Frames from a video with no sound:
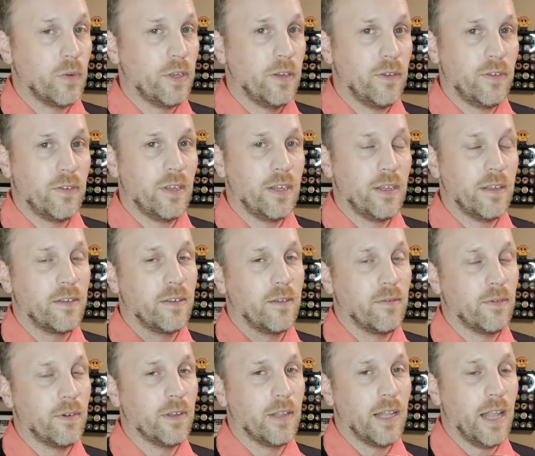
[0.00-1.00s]
When you see this
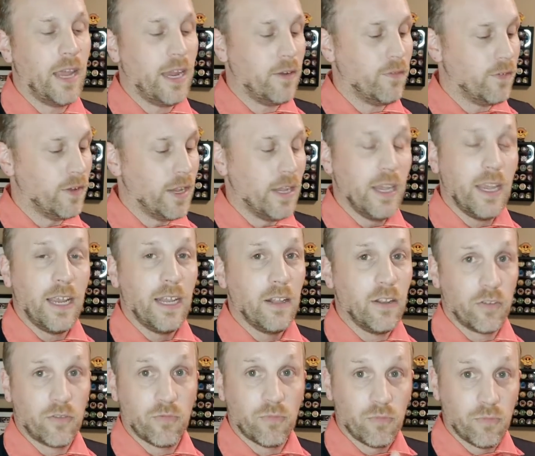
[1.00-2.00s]
in real life, it
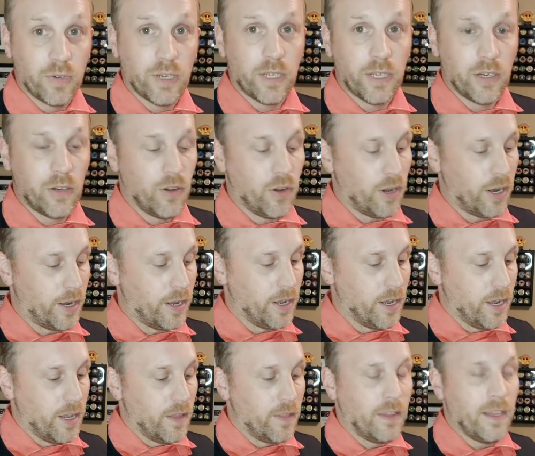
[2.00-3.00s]
looks really good.
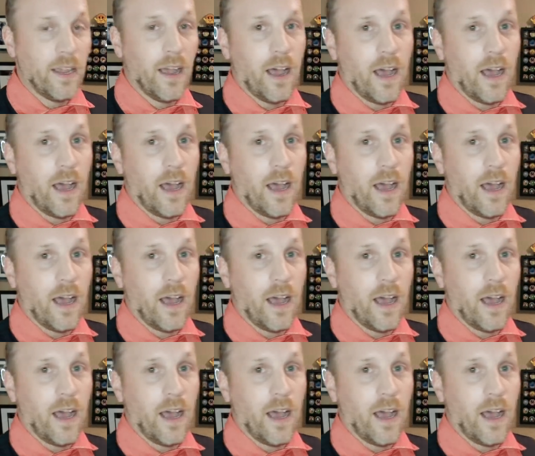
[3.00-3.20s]
The